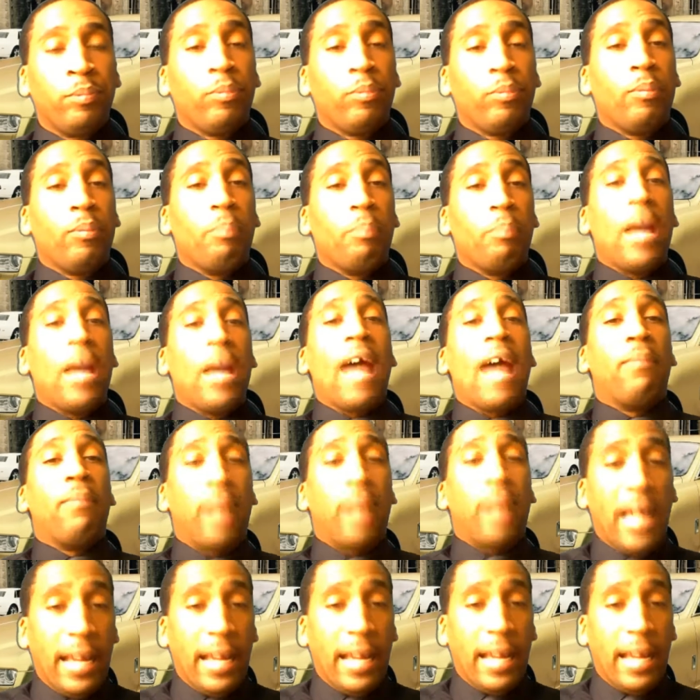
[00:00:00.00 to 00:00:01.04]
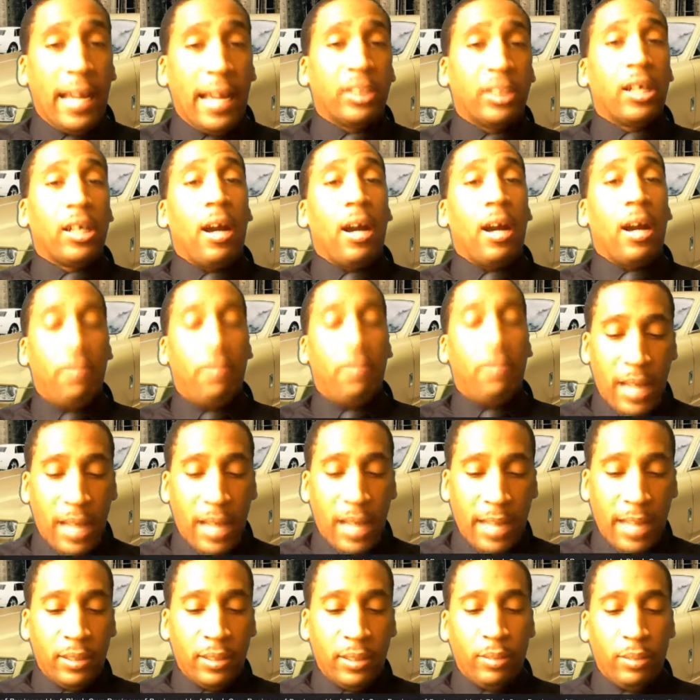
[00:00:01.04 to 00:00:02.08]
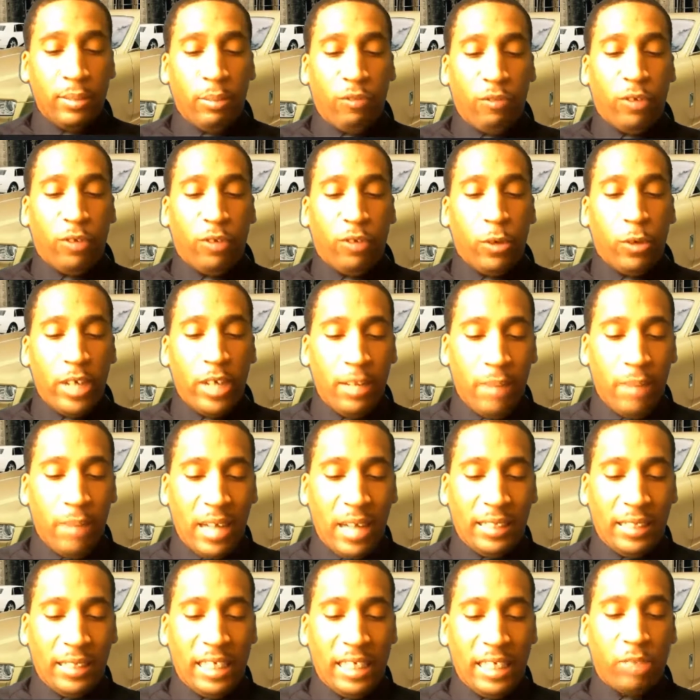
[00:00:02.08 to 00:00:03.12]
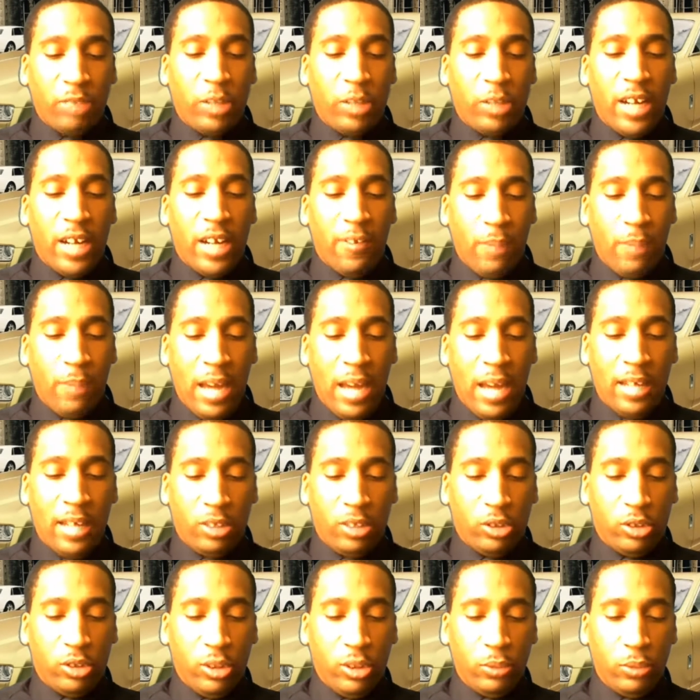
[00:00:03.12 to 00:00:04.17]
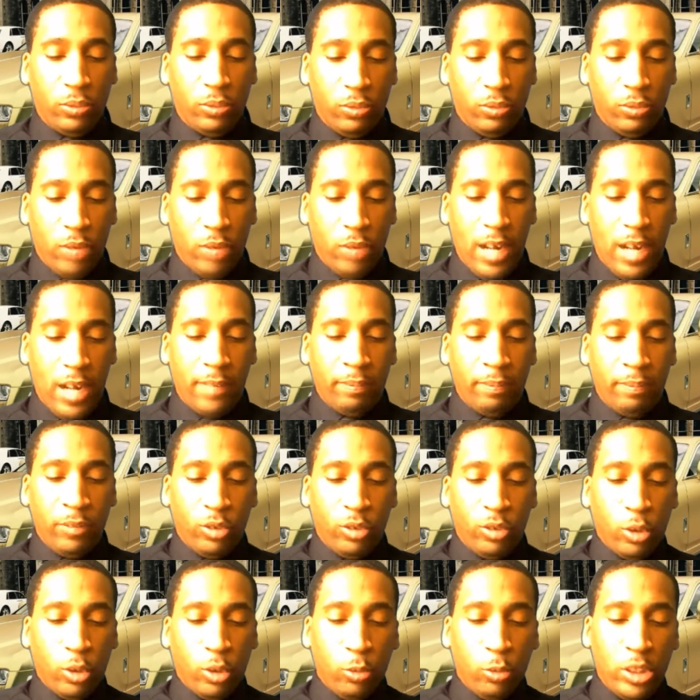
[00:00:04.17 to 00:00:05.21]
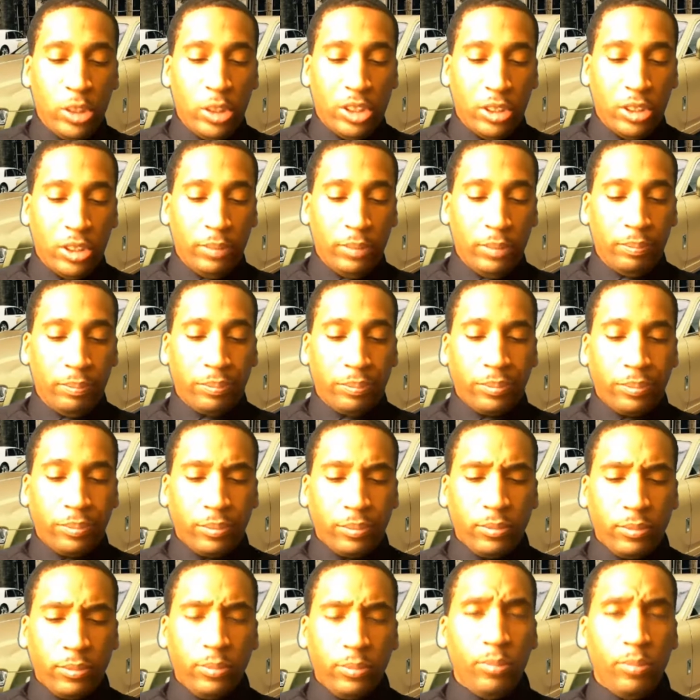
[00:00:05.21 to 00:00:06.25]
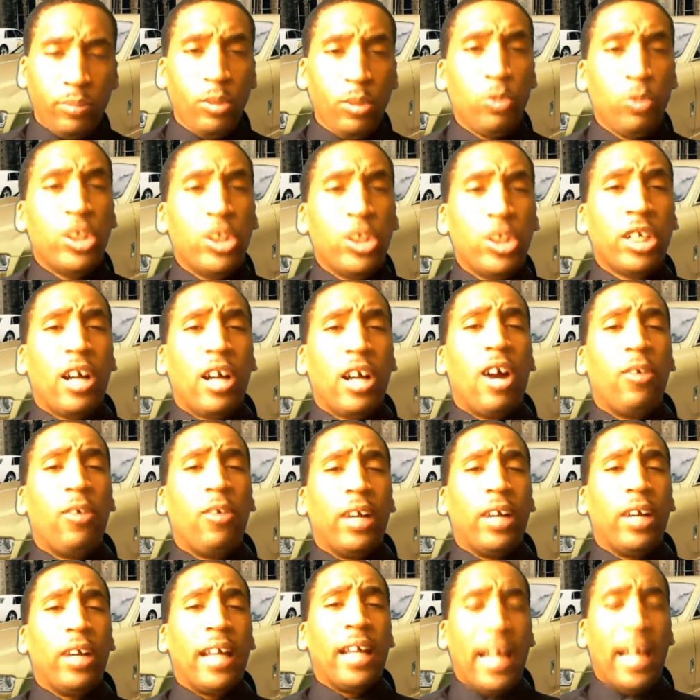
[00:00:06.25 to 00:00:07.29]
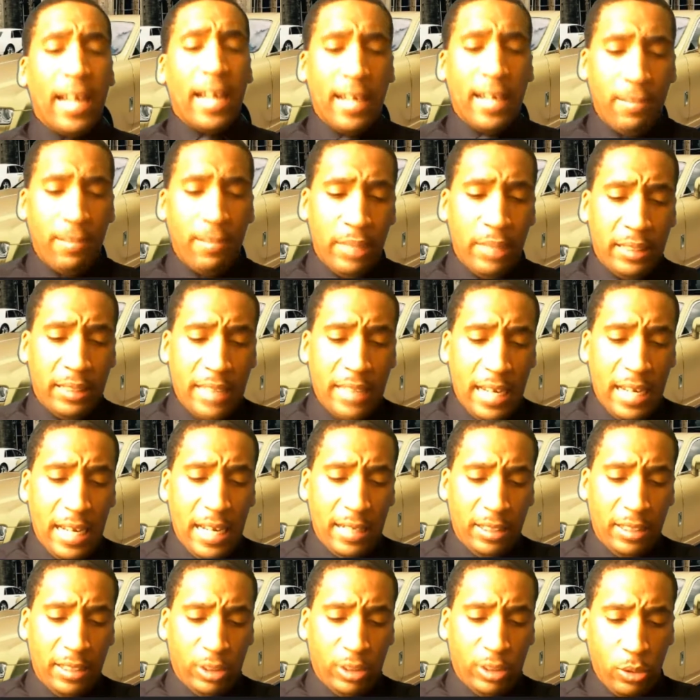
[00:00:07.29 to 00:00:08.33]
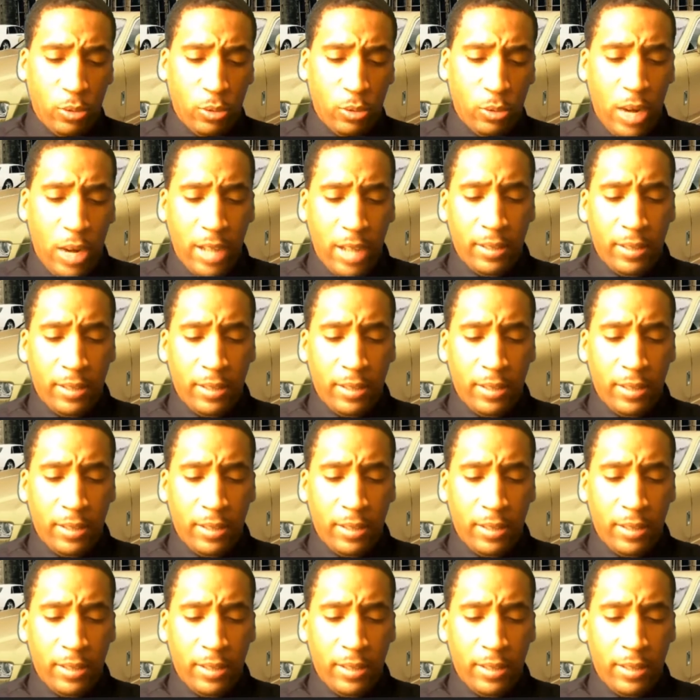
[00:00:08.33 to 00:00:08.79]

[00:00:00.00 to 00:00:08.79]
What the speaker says: buy black, shop black before anybody, because that's what everybody else do, right? So we should already have that mentality too, right?